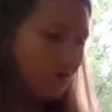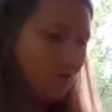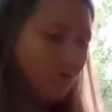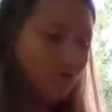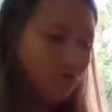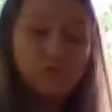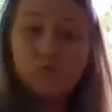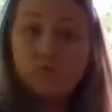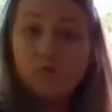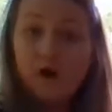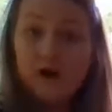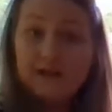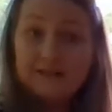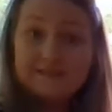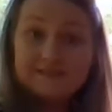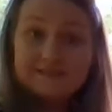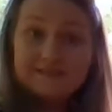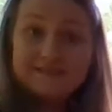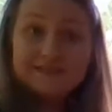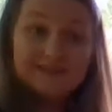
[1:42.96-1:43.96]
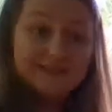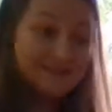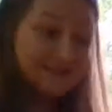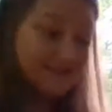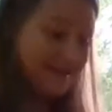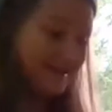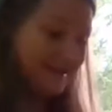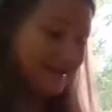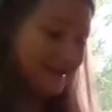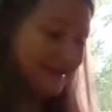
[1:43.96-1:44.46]
What
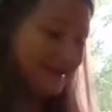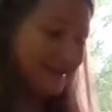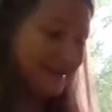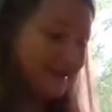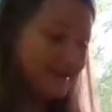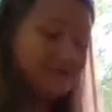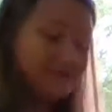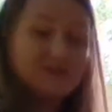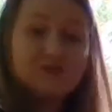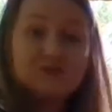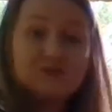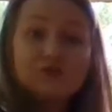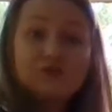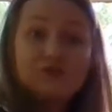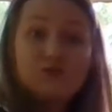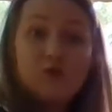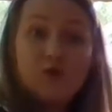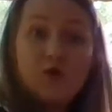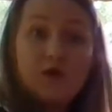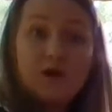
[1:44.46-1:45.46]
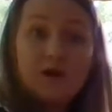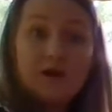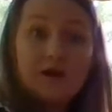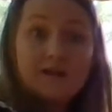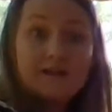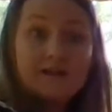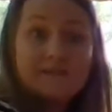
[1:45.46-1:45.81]
is your